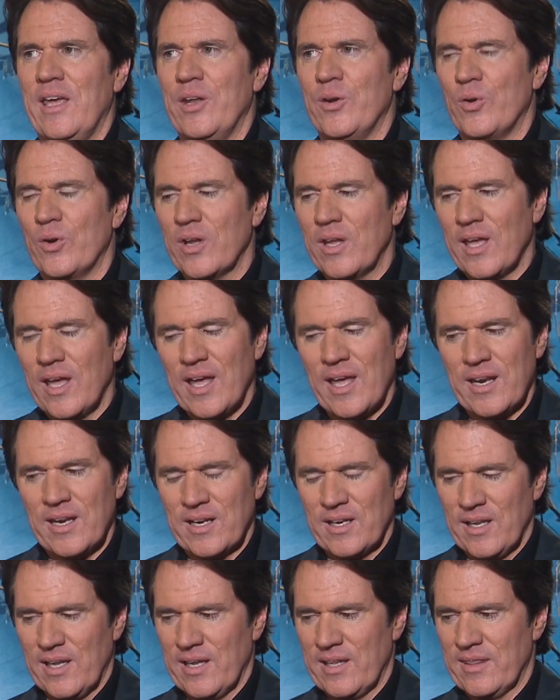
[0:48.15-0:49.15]
and
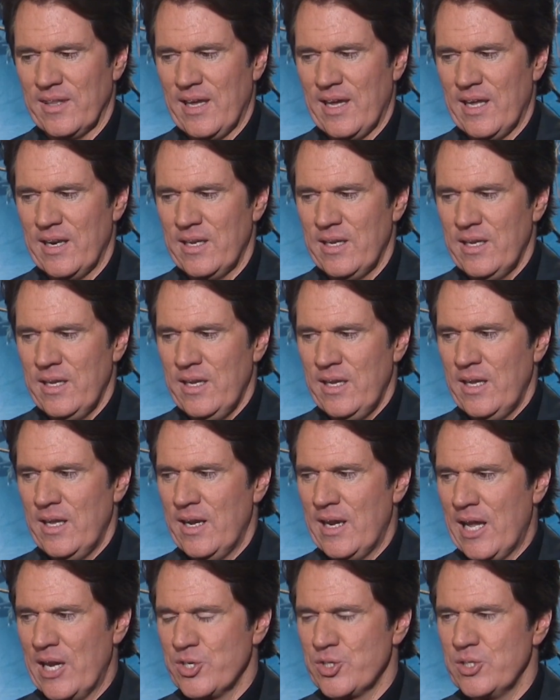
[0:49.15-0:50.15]
organic like that,
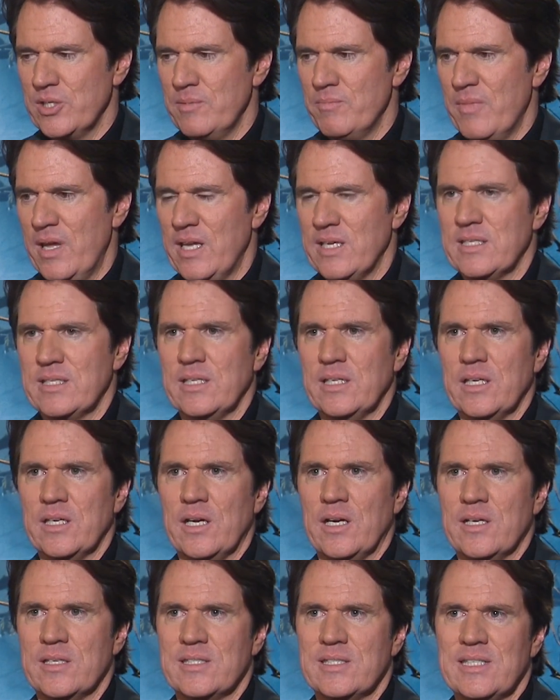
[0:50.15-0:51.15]
it actually makes
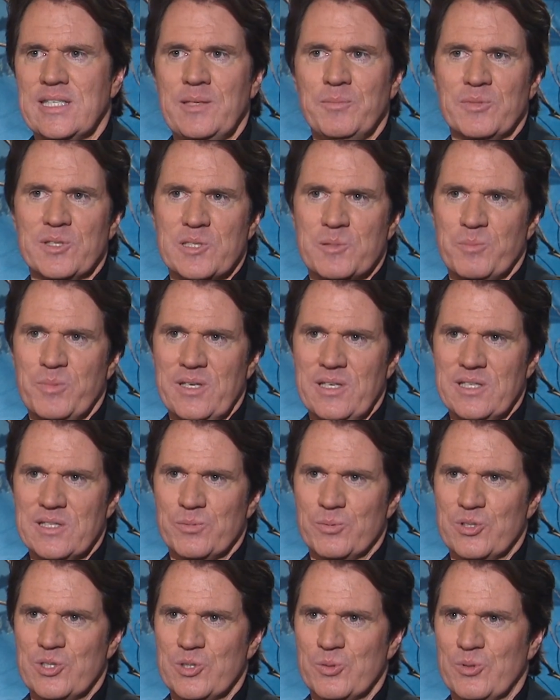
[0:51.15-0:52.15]
it a seamless
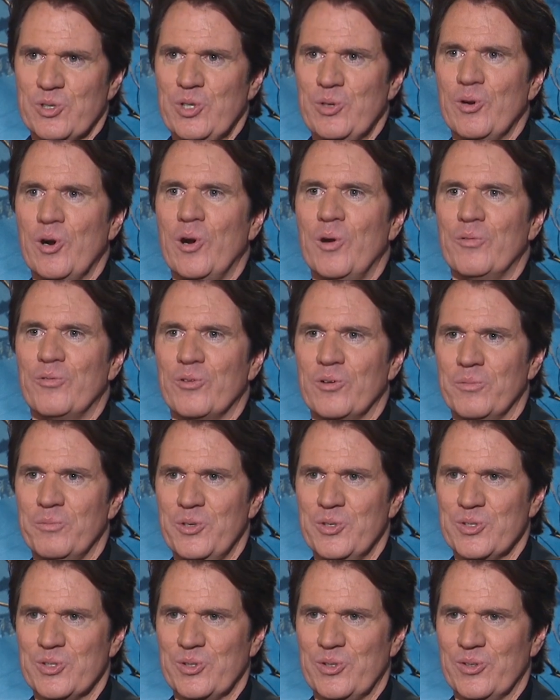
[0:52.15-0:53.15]
piece, which is what you hope for a
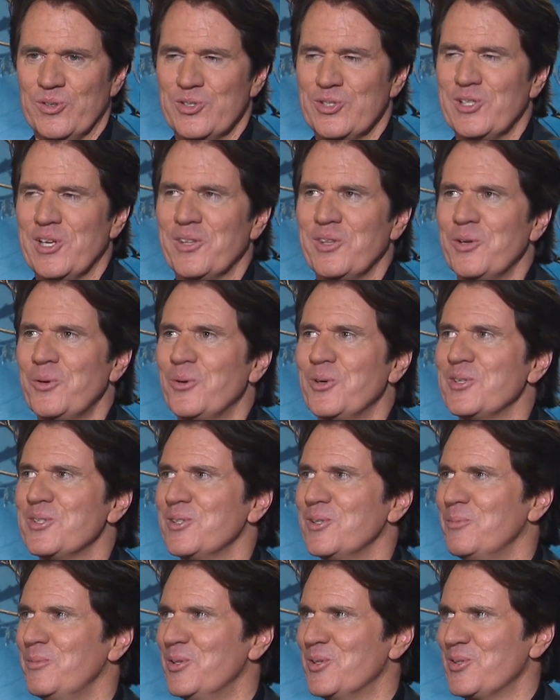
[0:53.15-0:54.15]
musical. There's nothing
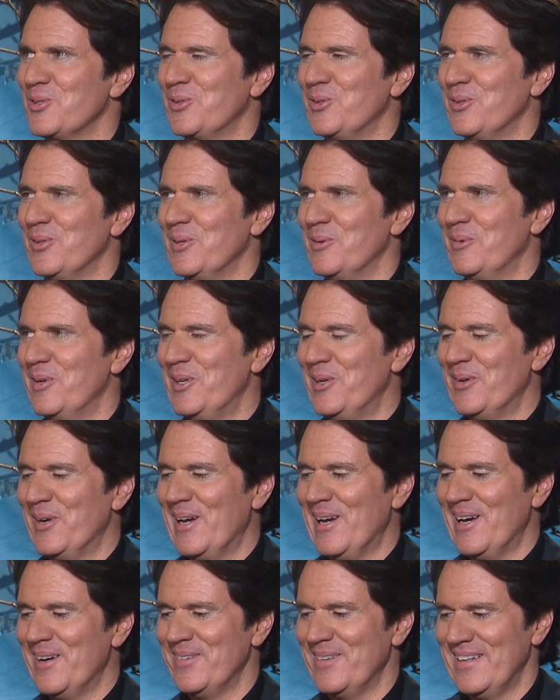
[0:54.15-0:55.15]
worse in a musical than when you
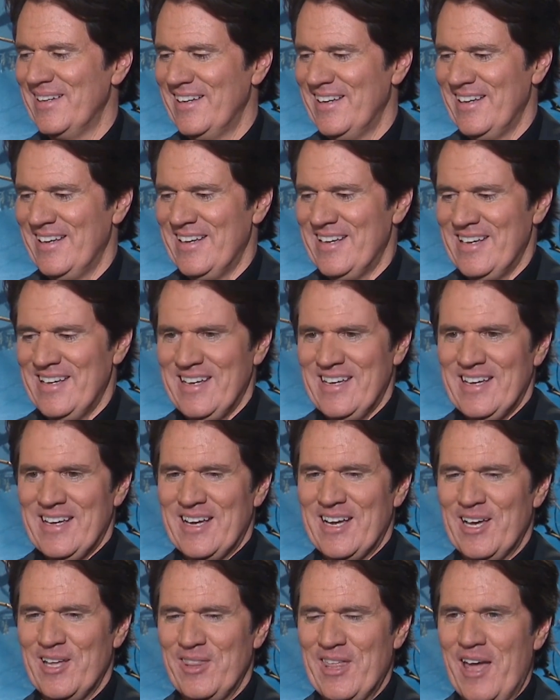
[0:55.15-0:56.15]
have
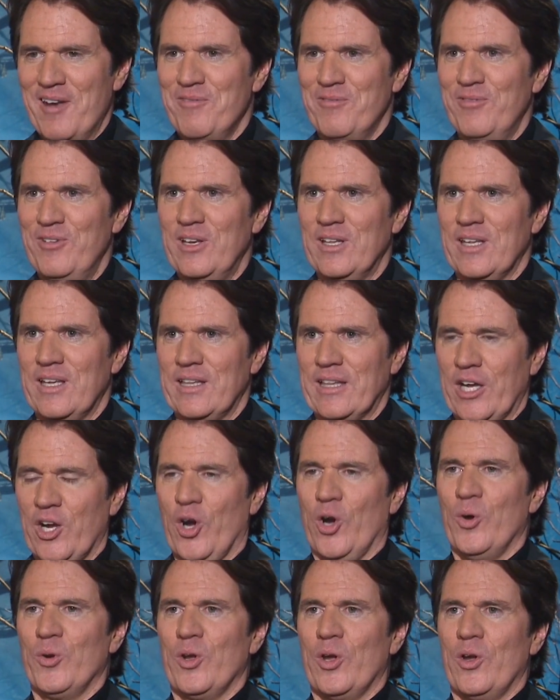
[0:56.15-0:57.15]
that feeling like,
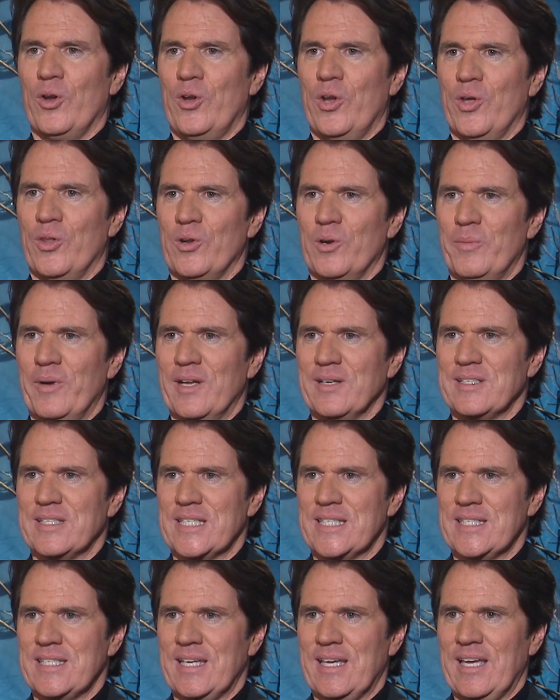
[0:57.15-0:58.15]
oh no, they're about
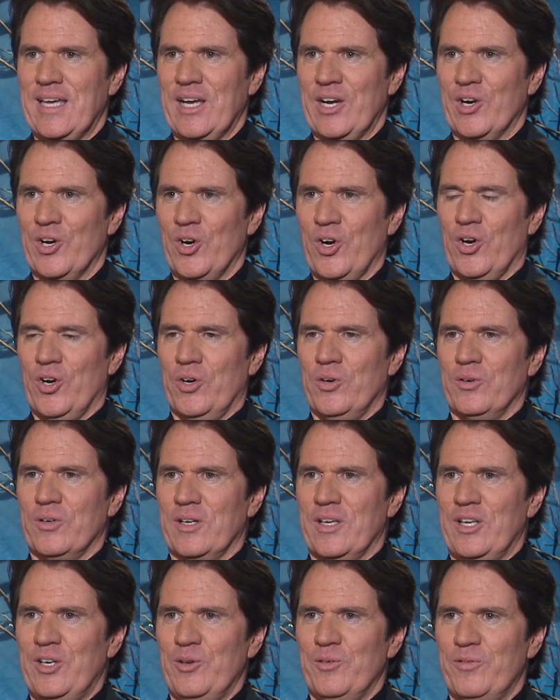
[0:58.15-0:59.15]
to sing, or oh,
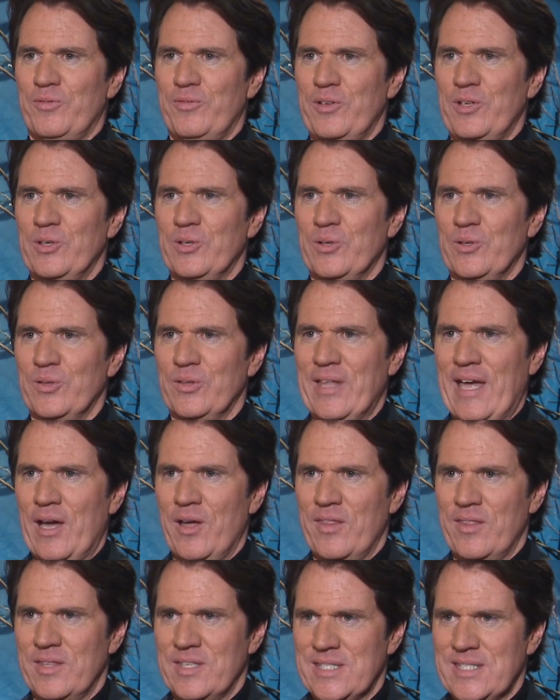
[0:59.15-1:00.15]
and you feel
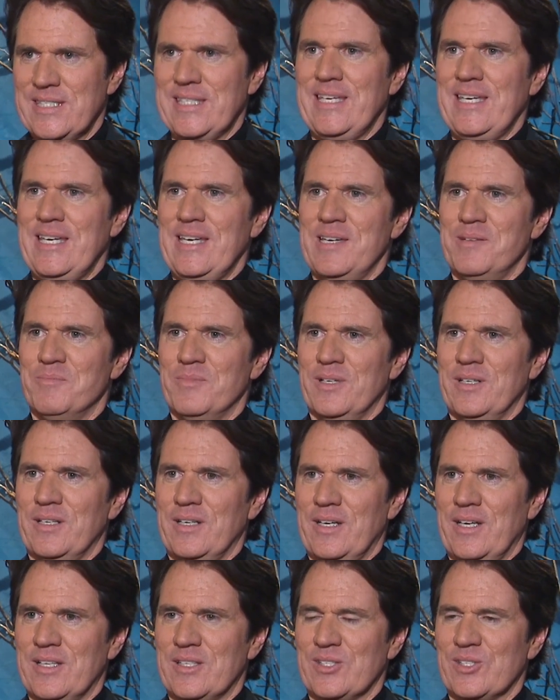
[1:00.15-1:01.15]
that seam
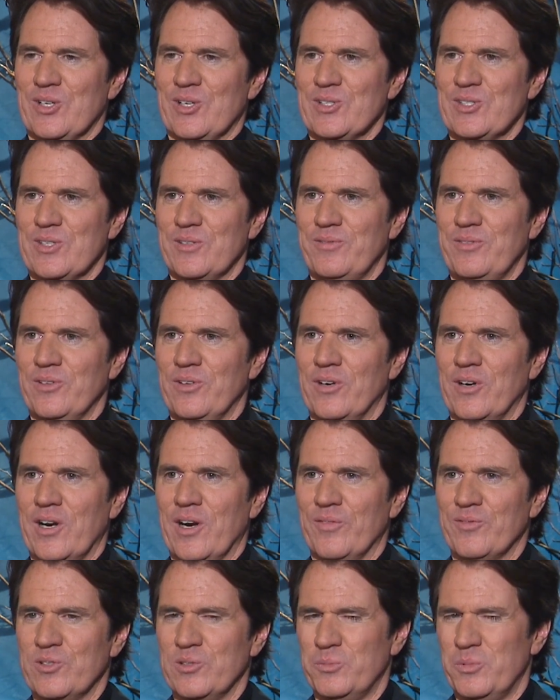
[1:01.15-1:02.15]
and it starts to feel
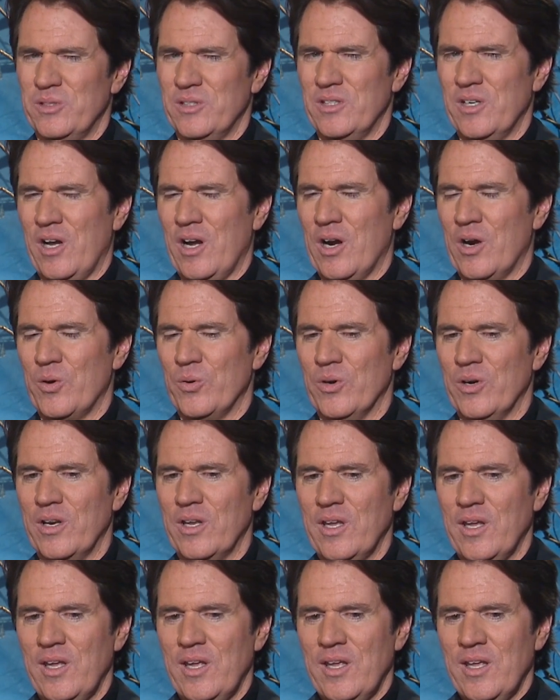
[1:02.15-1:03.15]
uncomfortable and awkward.
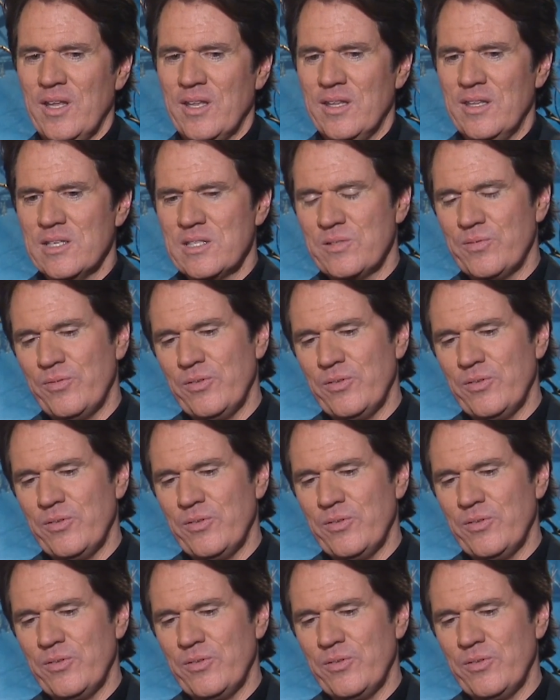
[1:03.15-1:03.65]
This